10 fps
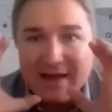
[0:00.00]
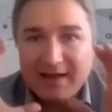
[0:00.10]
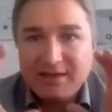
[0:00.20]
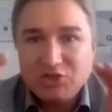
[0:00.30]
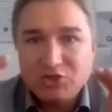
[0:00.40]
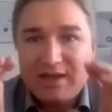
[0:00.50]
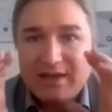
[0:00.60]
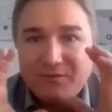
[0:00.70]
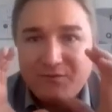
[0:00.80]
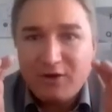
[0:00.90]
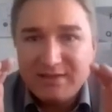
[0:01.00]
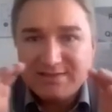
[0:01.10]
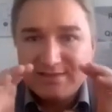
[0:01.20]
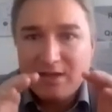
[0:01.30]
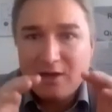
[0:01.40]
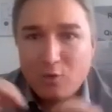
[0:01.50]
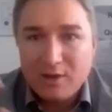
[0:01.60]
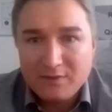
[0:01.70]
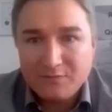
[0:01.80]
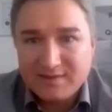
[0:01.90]
I should at first know
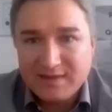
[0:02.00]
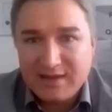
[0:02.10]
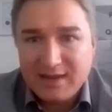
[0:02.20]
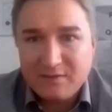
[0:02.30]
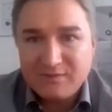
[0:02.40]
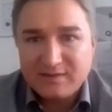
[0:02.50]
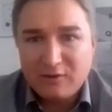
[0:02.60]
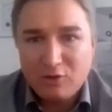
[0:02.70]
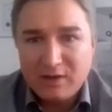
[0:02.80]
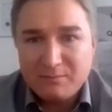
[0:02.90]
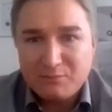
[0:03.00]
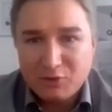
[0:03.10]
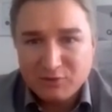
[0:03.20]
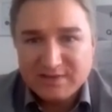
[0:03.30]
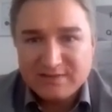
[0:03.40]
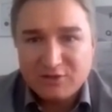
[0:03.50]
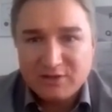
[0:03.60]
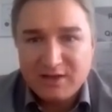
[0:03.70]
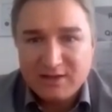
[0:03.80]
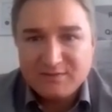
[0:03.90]
if they have a process or
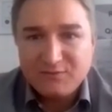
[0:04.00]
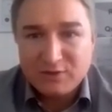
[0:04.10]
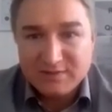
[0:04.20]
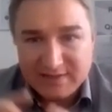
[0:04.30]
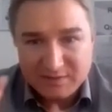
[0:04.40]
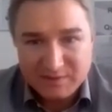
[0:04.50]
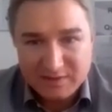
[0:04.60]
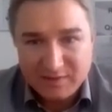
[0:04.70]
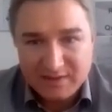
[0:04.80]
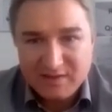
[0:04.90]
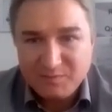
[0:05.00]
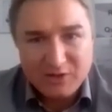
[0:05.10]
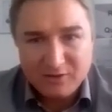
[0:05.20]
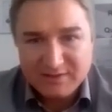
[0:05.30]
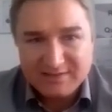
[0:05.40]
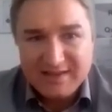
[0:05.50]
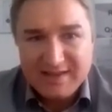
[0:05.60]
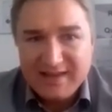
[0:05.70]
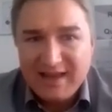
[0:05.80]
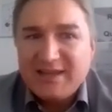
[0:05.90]
not for that specific case, because
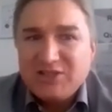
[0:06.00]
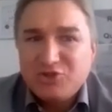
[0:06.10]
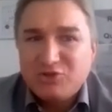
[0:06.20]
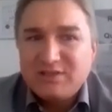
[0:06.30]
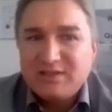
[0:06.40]
I should,